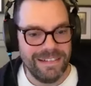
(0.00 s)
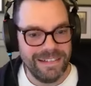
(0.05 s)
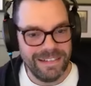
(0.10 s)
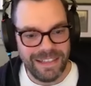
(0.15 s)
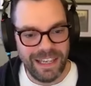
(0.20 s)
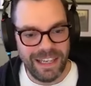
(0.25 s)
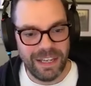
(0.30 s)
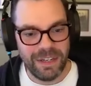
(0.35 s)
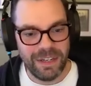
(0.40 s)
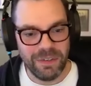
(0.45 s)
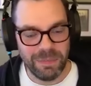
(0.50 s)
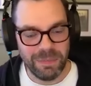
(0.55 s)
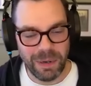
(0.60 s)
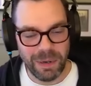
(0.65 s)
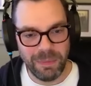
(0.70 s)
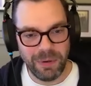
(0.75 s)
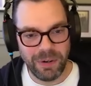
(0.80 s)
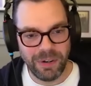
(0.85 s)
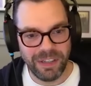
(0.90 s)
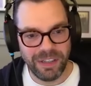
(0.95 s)
the end of my
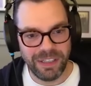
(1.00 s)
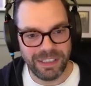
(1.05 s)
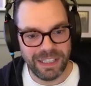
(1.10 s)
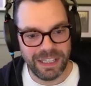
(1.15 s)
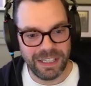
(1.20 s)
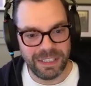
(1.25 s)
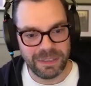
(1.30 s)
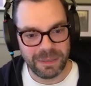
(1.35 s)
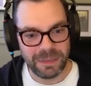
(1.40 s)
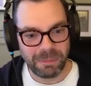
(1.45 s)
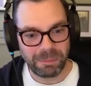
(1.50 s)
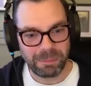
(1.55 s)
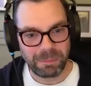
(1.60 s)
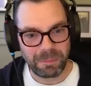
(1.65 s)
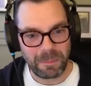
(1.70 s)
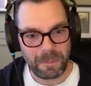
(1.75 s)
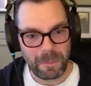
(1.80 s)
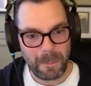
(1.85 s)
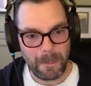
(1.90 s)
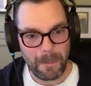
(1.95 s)
modeling days.
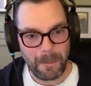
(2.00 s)
I